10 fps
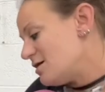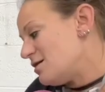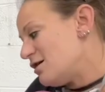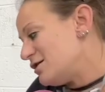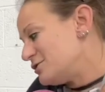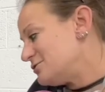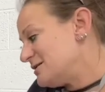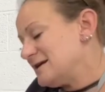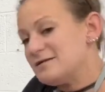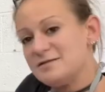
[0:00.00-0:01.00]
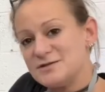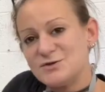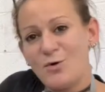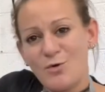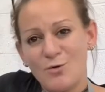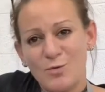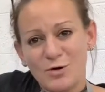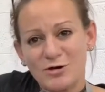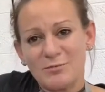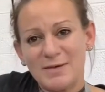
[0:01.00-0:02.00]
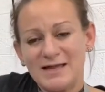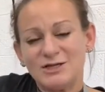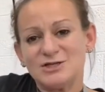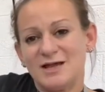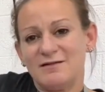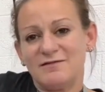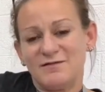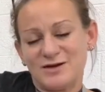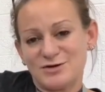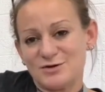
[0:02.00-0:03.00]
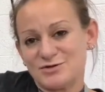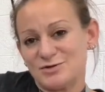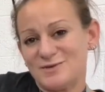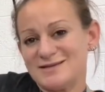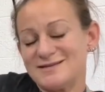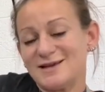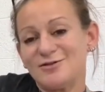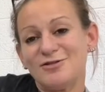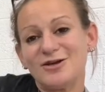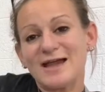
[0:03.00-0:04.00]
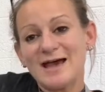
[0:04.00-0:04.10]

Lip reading: underneath this whole workbench and fender so that we can take a look